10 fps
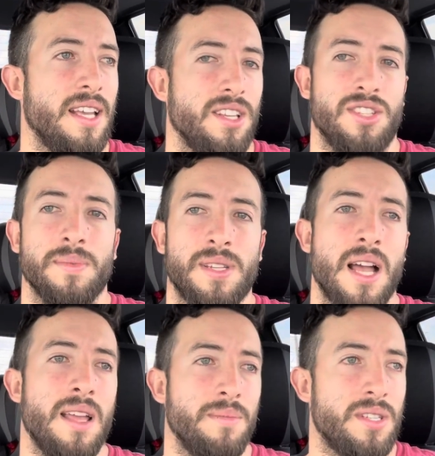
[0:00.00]

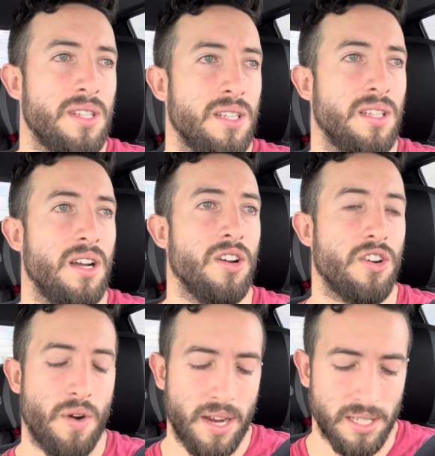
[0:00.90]
Sometimes on
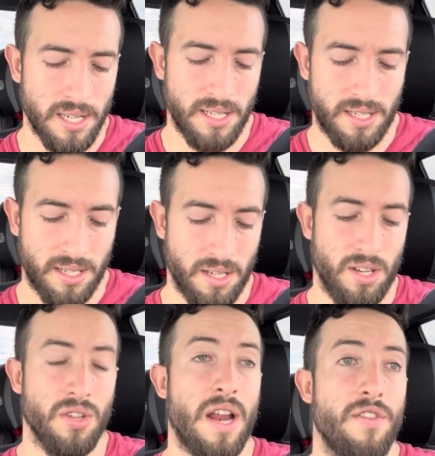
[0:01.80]
Craigslist,
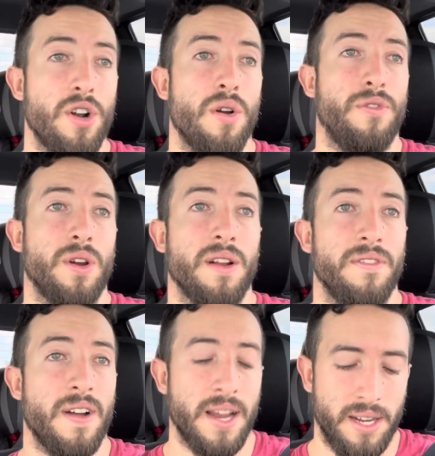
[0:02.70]
you never know if you're gonna
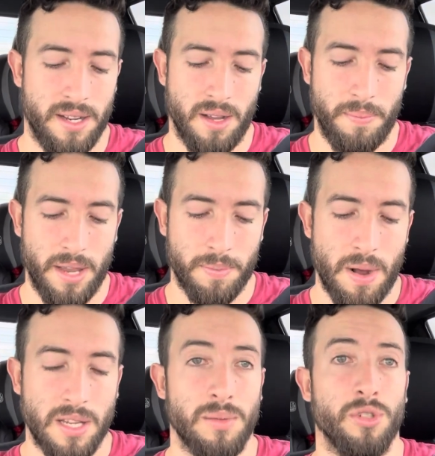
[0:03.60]
find a big
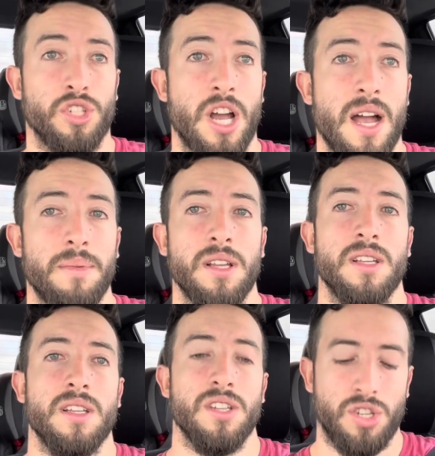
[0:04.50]
possible job.
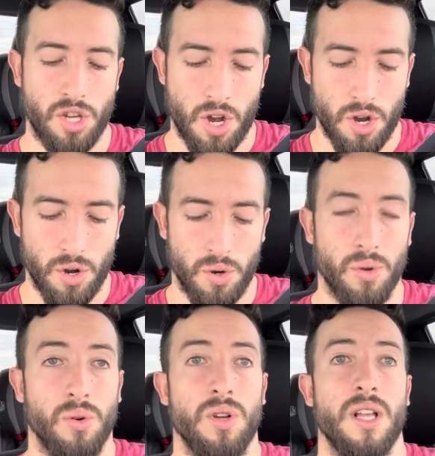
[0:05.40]

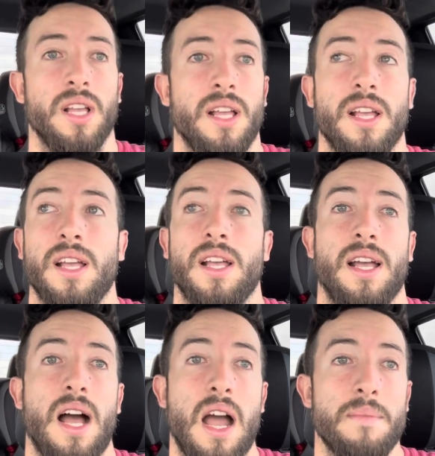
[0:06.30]
So
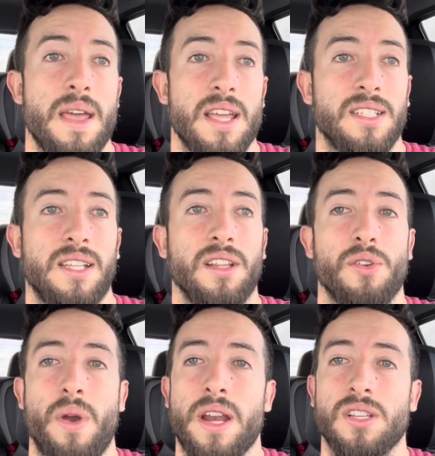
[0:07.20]
I may extend the
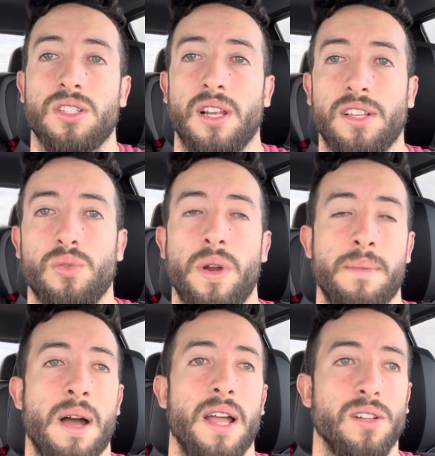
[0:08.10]
radius to like 20
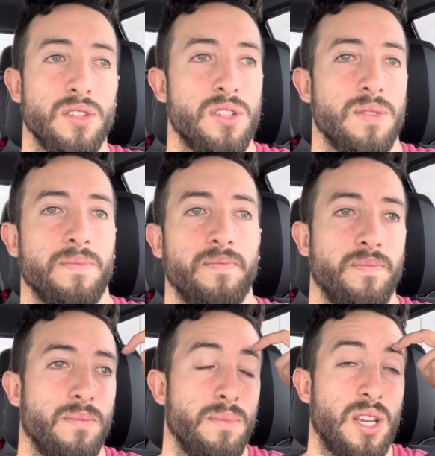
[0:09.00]
miles
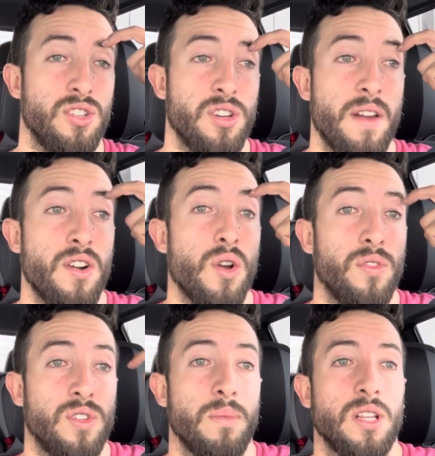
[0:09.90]
because you never know
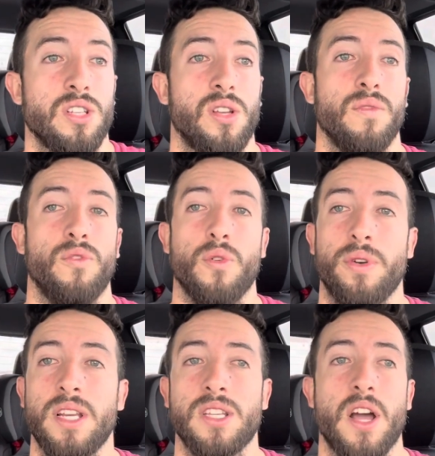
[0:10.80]
if somebody's looking for
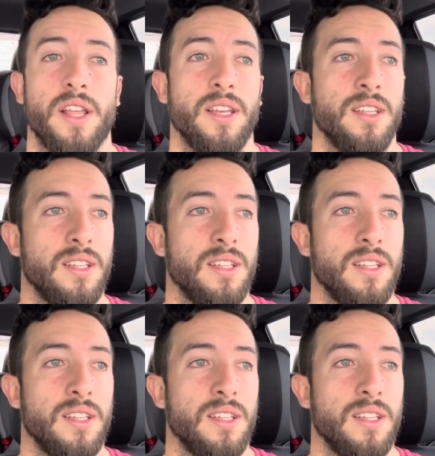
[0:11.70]
resodding.